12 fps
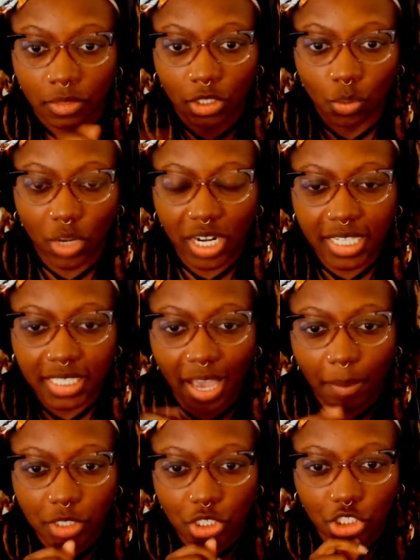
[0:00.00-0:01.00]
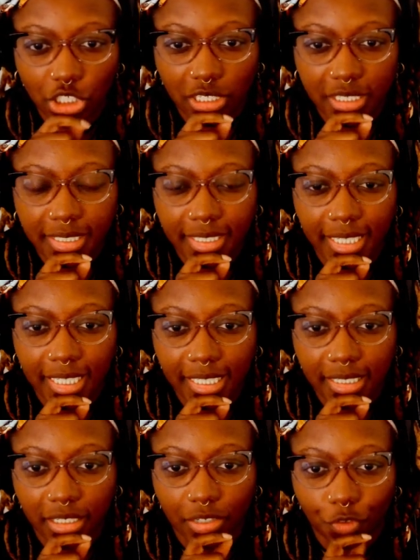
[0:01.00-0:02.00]
Then what needs to happen to the journalists that
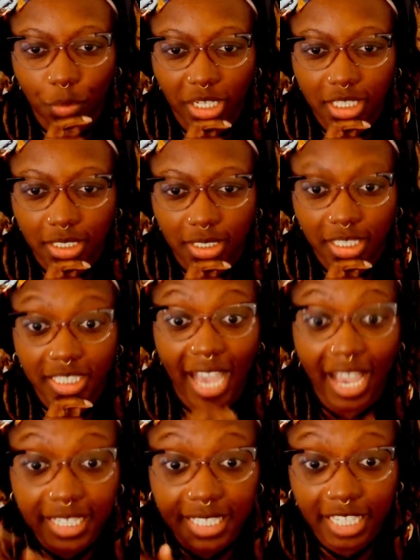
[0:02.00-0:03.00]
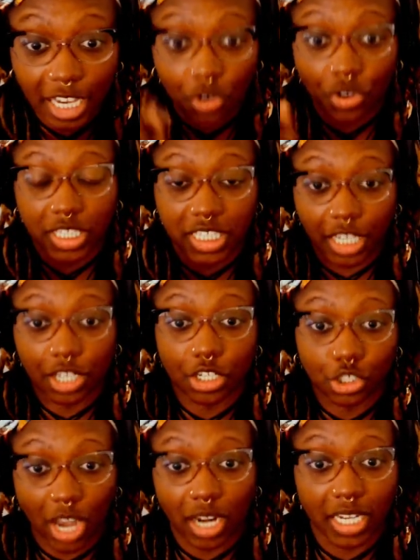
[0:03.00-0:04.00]
leaked the information? That is still continuing to
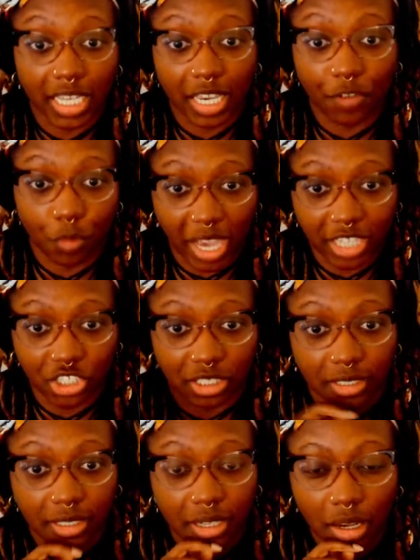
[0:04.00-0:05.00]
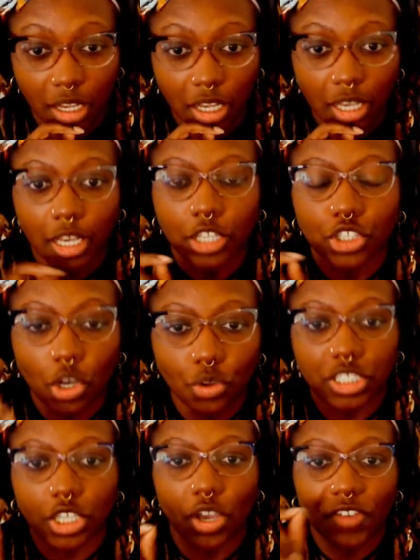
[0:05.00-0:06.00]
try to leak information.
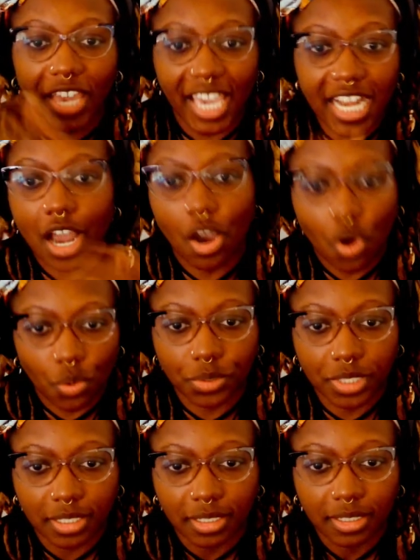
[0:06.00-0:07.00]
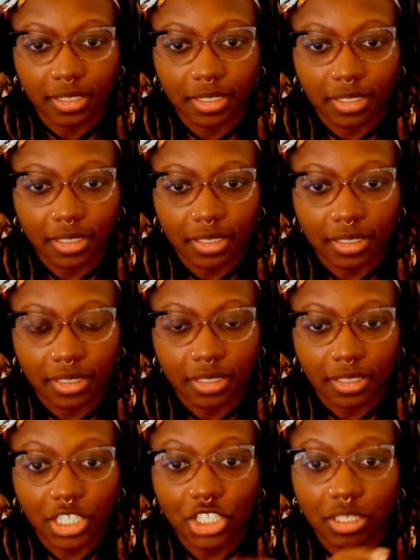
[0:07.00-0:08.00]
So if he knows,
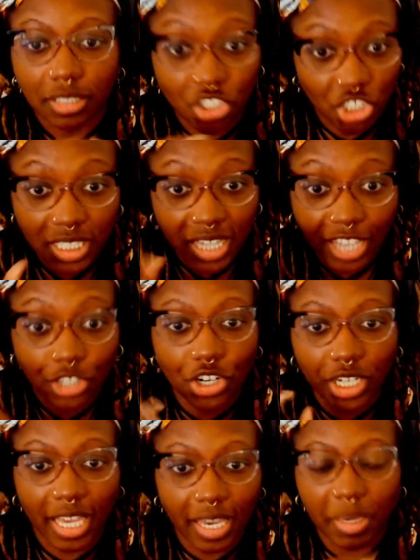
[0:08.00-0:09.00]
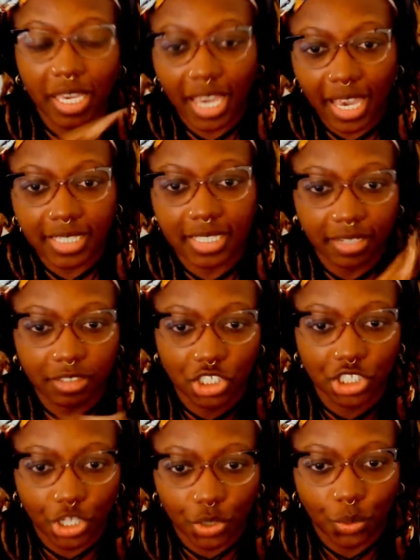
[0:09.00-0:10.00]
just like you're claiming Hegseth
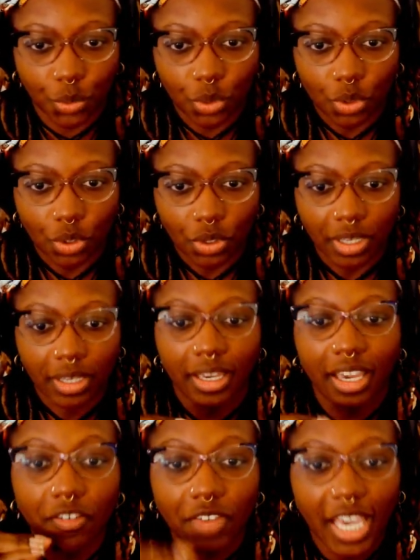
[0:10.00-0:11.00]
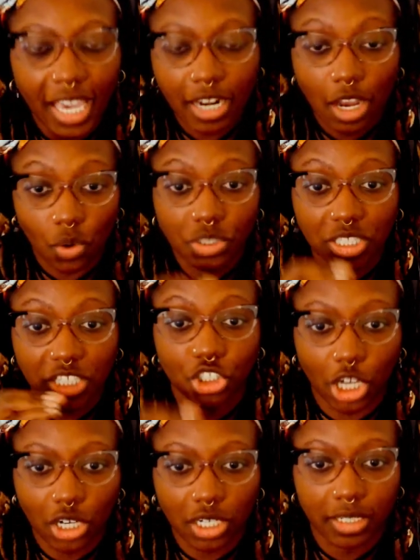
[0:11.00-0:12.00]
should know, if he knows, this
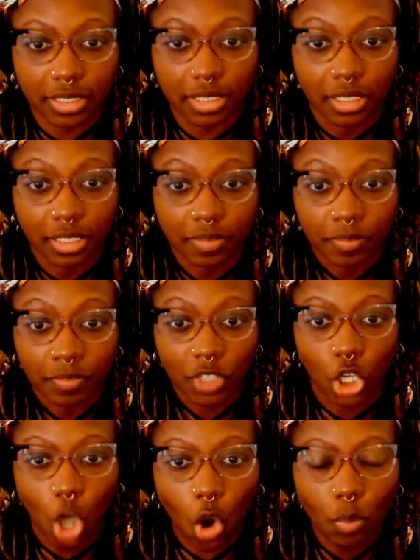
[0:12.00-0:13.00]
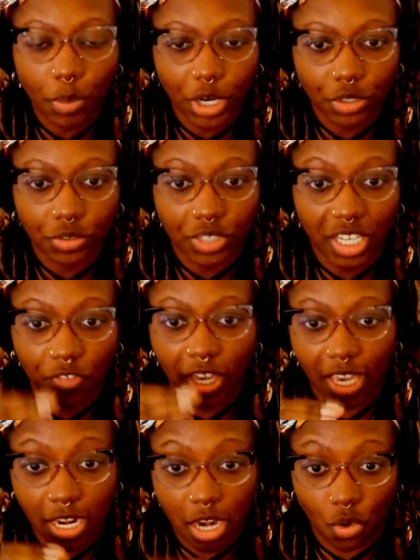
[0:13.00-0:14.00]
journalist, Goldberg, if
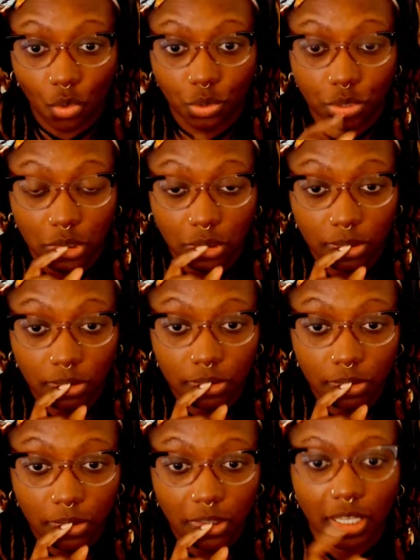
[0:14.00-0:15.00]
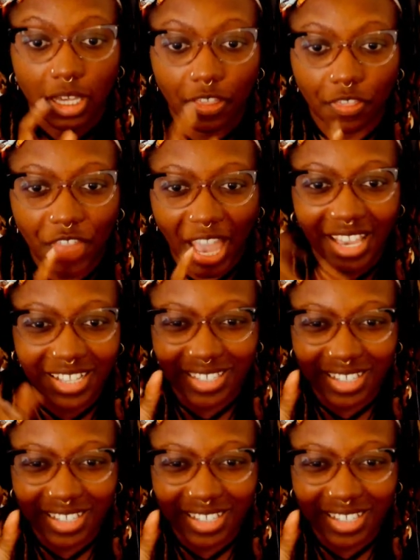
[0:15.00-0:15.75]
he knows that it's